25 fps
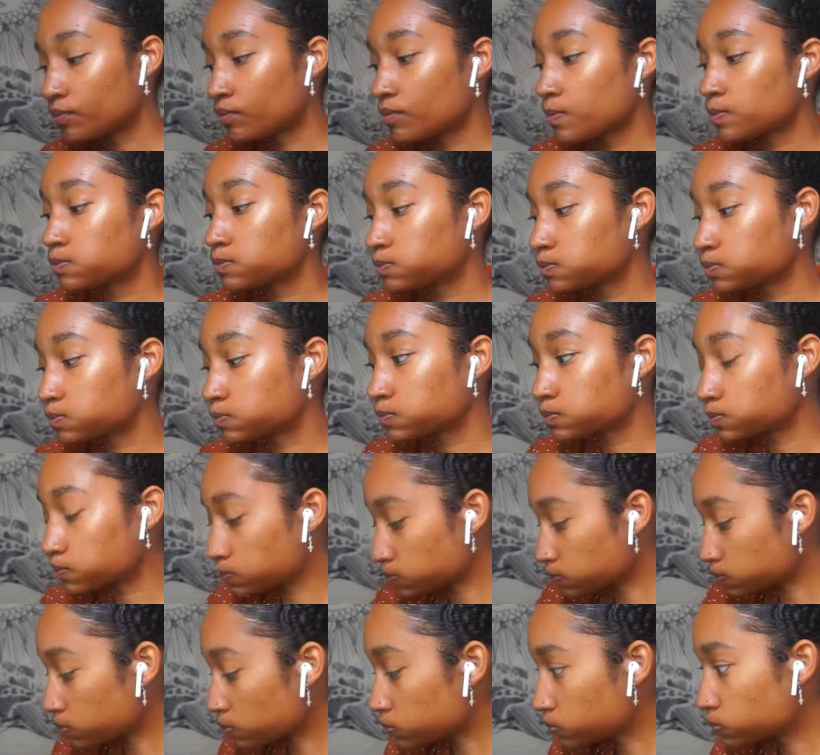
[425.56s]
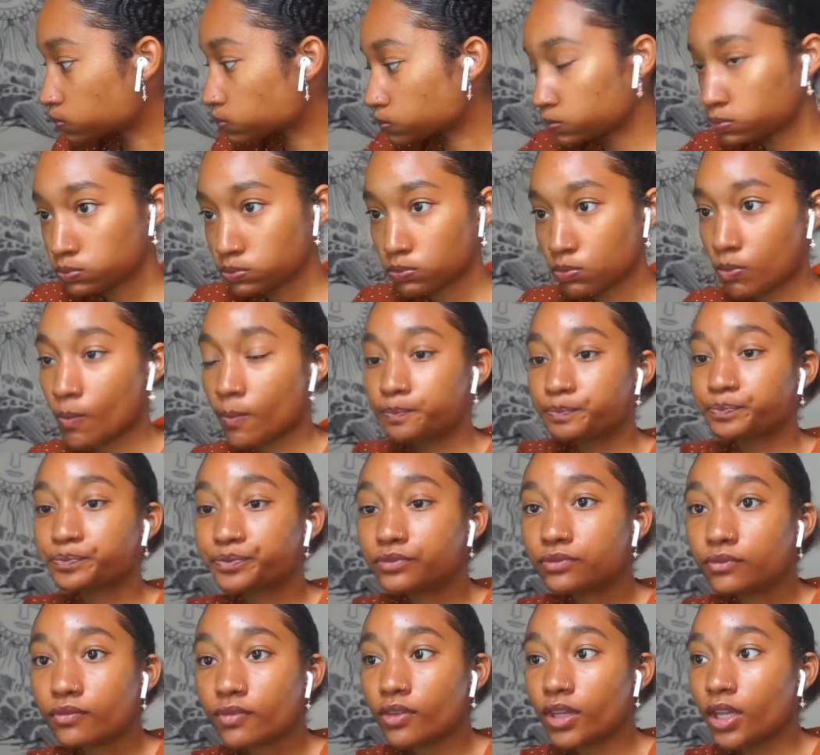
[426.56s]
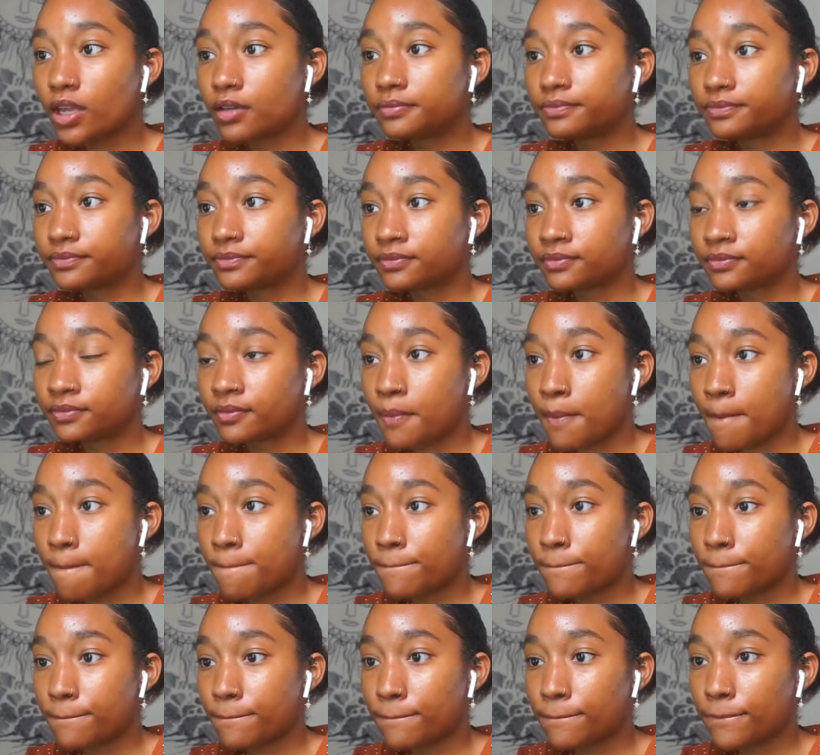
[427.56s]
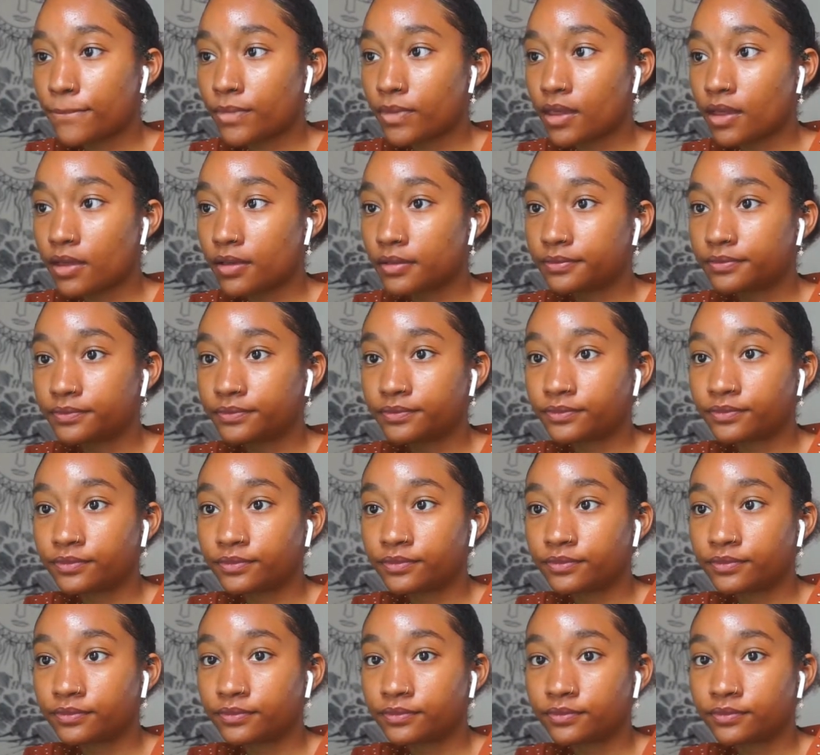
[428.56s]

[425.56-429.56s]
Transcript: door. Sure as there's a night and